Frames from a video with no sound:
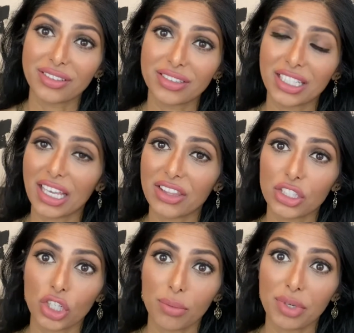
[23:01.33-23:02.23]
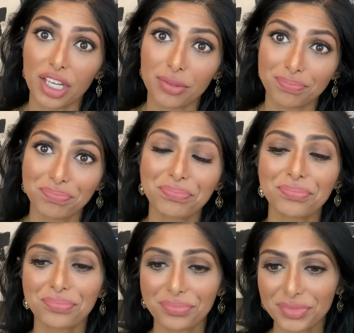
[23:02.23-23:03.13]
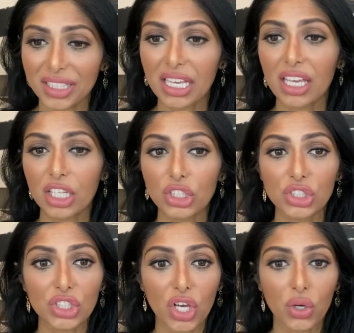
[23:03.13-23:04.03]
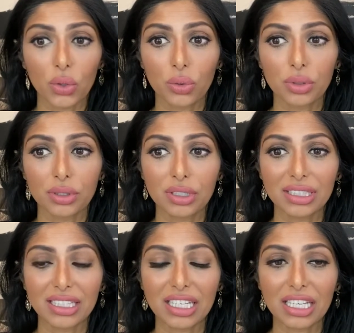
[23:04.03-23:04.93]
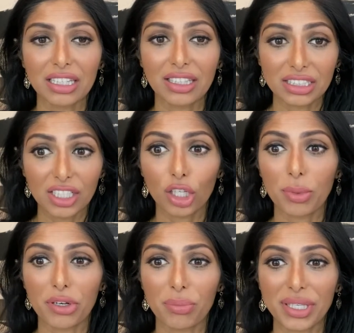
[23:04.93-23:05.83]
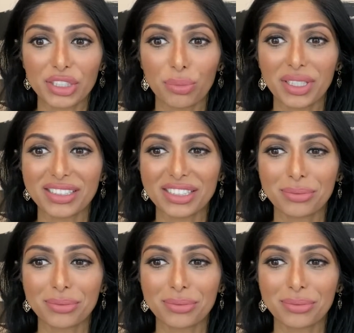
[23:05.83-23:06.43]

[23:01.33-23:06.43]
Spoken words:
to get the job done. So let's talk about embezzlement.